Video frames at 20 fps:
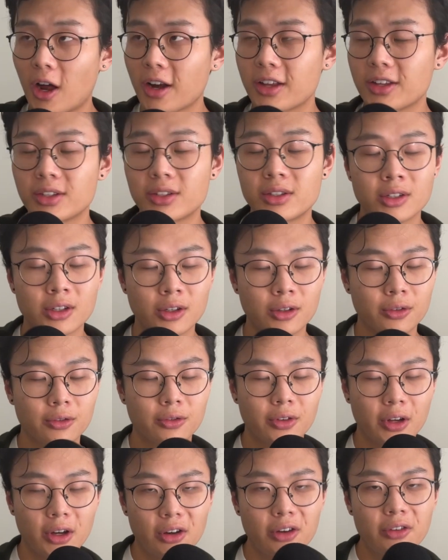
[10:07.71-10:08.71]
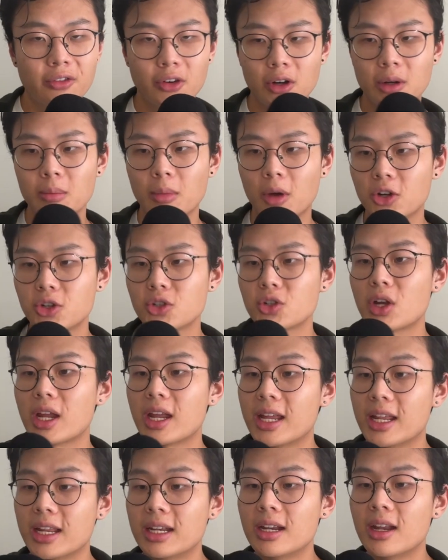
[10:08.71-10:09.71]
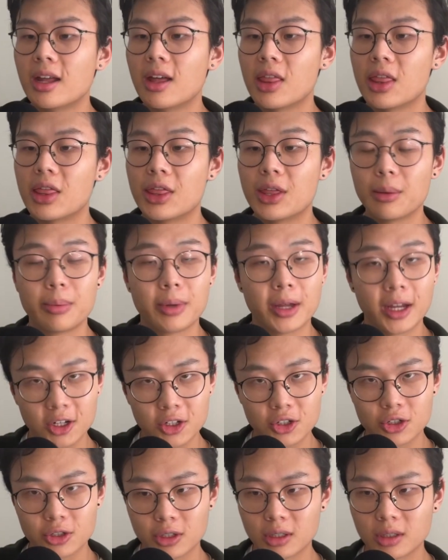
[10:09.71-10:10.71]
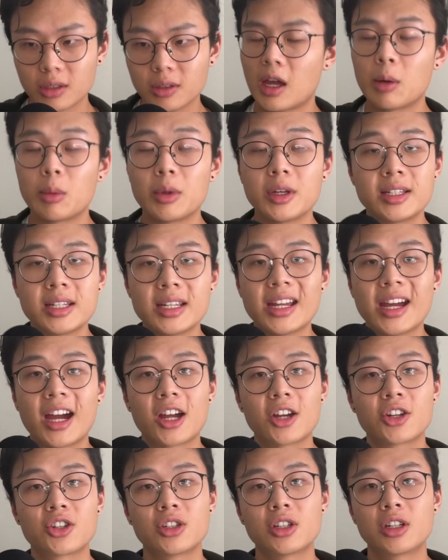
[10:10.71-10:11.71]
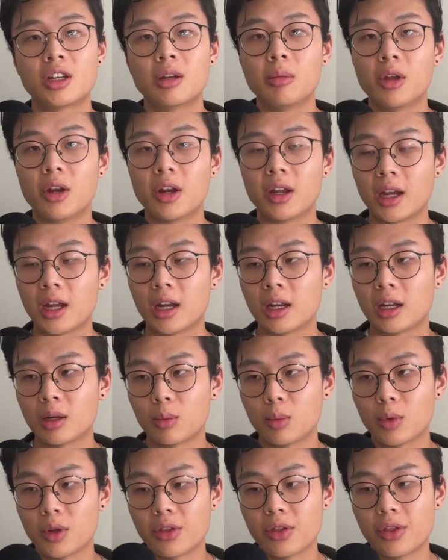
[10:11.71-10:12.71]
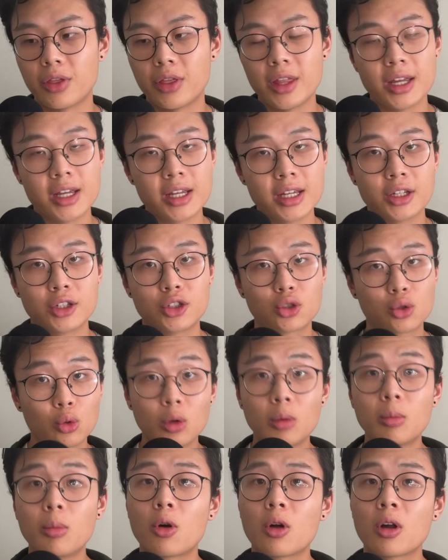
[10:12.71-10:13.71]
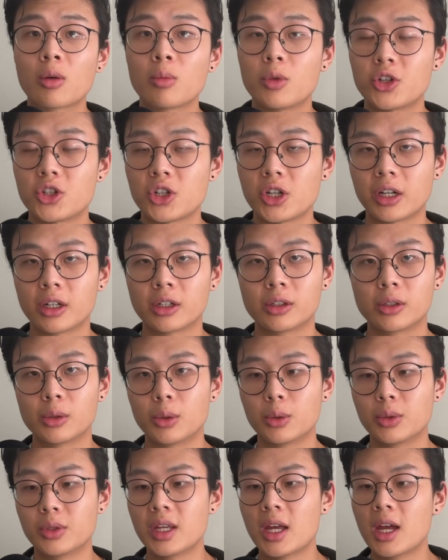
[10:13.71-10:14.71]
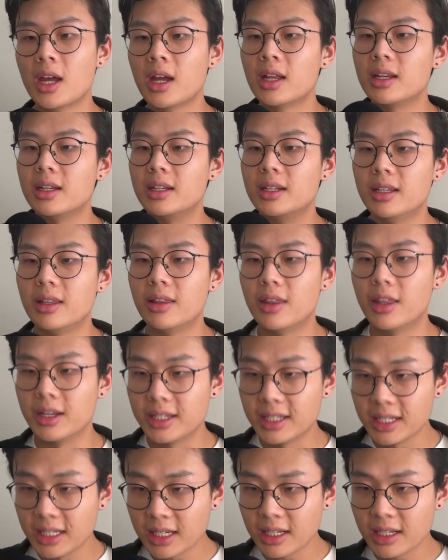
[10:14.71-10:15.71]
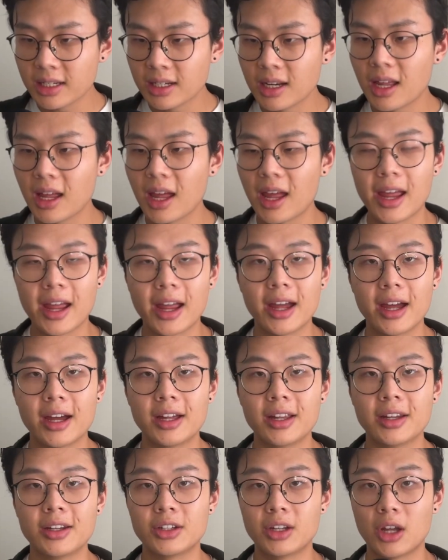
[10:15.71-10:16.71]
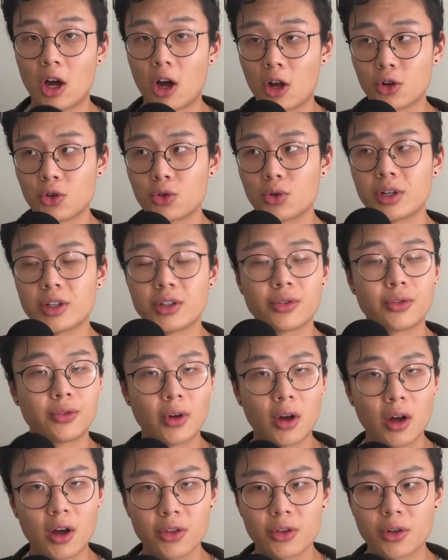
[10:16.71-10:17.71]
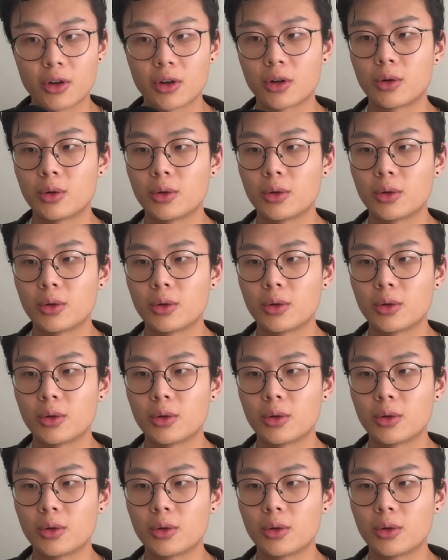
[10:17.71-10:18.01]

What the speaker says: is still very, very much in the picture, and we see Ashley communicating with the school board, which includes the dean and Andre's father, who